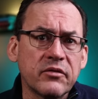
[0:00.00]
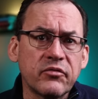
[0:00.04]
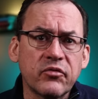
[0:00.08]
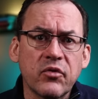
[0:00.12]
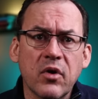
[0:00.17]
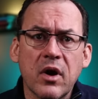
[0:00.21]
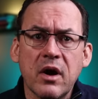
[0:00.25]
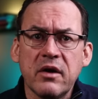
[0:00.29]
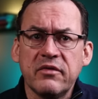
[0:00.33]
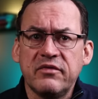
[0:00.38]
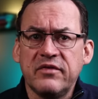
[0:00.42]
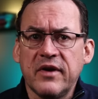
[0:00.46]
of
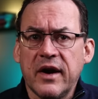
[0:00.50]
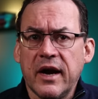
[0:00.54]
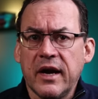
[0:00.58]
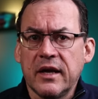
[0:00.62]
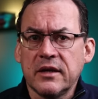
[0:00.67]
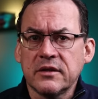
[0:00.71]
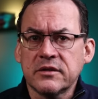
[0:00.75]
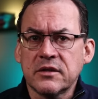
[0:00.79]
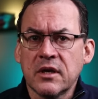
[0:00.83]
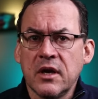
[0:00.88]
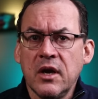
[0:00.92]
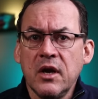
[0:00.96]
RAW
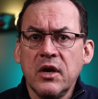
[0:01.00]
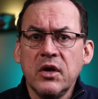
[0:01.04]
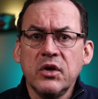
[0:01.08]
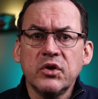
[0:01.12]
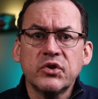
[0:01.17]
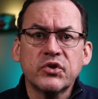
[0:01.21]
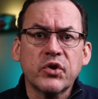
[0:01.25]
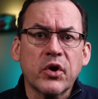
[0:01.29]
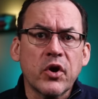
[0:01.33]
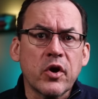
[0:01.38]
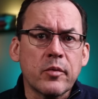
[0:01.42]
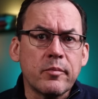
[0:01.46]
files,
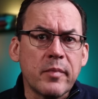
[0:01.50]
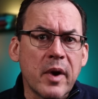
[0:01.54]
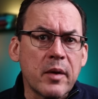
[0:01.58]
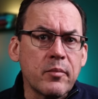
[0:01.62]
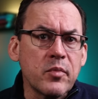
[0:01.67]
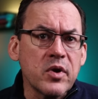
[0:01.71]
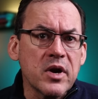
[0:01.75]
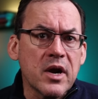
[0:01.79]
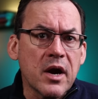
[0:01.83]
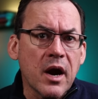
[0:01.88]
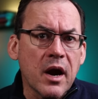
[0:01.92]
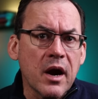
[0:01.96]
so your
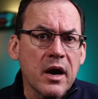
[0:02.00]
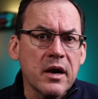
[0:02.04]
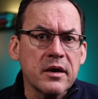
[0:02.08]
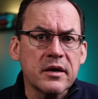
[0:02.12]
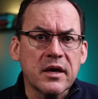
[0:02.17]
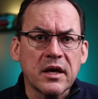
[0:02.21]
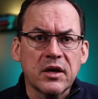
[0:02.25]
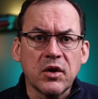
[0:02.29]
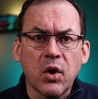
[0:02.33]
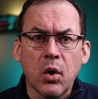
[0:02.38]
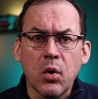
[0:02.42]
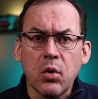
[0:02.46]
memory
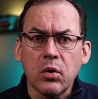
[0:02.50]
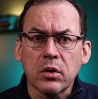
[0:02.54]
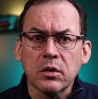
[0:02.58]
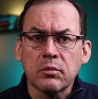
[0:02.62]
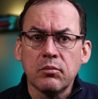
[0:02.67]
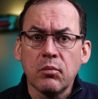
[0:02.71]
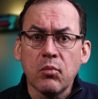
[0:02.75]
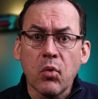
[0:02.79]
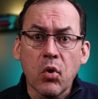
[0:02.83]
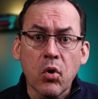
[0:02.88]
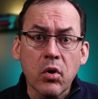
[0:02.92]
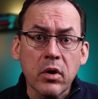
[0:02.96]
card can
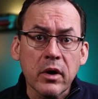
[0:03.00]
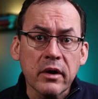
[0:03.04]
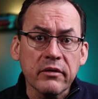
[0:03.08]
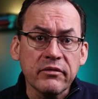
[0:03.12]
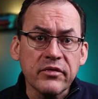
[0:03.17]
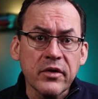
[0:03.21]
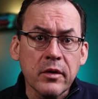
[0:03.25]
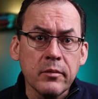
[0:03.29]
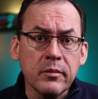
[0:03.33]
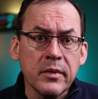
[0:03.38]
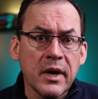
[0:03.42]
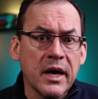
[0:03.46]
hold more
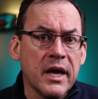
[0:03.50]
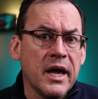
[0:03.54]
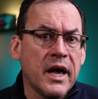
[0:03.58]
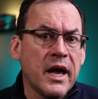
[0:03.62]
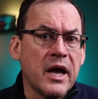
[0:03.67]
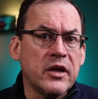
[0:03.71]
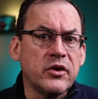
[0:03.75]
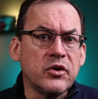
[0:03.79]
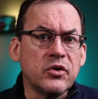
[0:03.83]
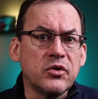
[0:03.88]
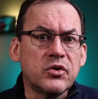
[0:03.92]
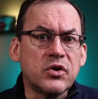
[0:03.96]
of them
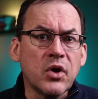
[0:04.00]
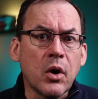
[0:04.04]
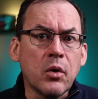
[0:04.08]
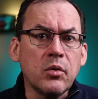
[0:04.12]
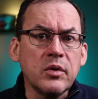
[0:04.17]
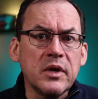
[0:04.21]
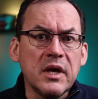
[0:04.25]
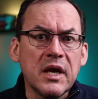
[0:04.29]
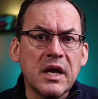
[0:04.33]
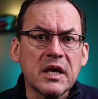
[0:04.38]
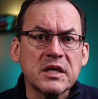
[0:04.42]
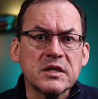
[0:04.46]
and you
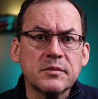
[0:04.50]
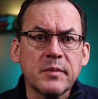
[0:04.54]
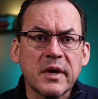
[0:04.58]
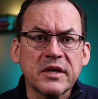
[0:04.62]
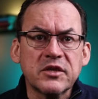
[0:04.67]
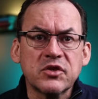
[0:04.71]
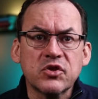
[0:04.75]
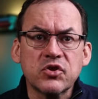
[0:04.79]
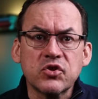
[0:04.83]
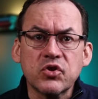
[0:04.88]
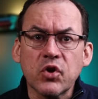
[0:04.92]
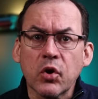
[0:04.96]
don't need as
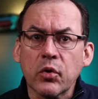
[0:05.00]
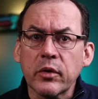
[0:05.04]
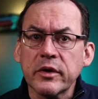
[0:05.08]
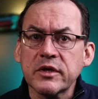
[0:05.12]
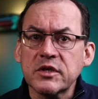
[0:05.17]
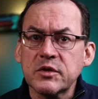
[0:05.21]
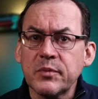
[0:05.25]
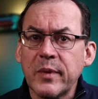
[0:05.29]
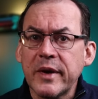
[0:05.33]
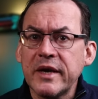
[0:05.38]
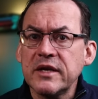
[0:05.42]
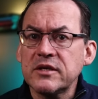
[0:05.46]
much
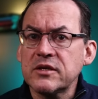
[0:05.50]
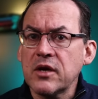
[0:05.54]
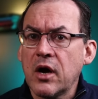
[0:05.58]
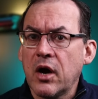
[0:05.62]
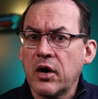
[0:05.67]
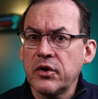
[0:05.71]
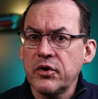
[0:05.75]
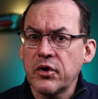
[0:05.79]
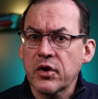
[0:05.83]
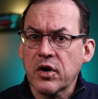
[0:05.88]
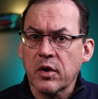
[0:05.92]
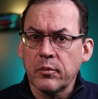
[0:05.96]
storage space
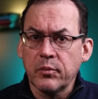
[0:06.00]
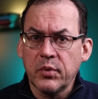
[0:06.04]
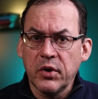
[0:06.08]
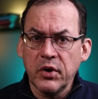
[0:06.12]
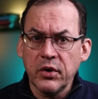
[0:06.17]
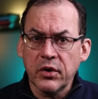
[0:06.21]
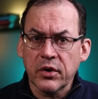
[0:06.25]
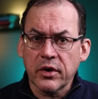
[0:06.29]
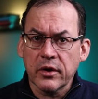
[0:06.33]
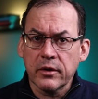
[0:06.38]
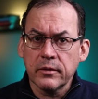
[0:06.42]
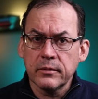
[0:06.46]
on your
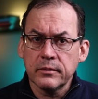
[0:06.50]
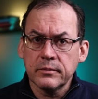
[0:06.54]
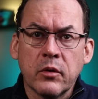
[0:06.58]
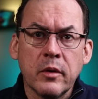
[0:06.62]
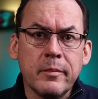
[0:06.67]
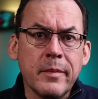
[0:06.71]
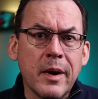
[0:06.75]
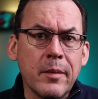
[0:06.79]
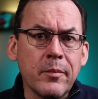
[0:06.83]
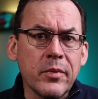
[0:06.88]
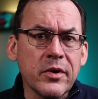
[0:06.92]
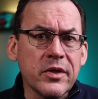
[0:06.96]
computer.
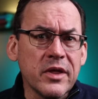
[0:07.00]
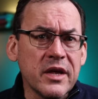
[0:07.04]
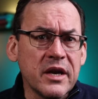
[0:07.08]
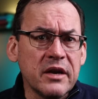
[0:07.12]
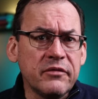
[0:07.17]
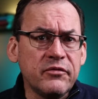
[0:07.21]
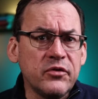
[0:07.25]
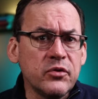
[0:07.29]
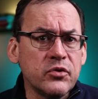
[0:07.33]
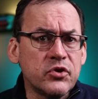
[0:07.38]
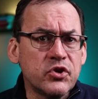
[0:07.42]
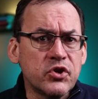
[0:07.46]
Remember that
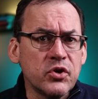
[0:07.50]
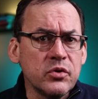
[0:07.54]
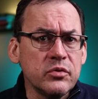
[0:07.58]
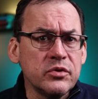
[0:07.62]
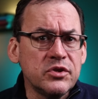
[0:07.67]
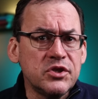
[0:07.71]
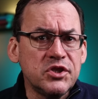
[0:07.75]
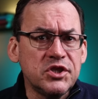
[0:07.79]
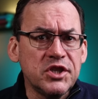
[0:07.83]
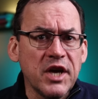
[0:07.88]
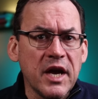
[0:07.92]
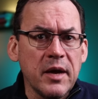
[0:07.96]
if you
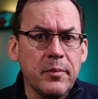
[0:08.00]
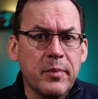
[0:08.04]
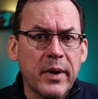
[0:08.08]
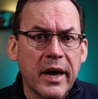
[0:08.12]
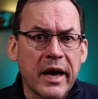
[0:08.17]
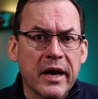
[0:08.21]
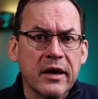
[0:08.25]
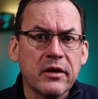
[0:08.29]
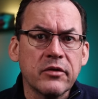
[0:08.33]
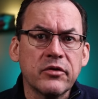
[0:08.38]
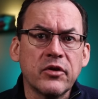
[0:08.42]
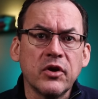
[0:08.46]
choose
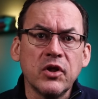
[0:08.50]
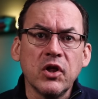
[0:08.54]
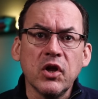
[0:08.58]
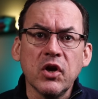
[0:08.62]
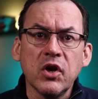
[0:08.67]
JPEG, the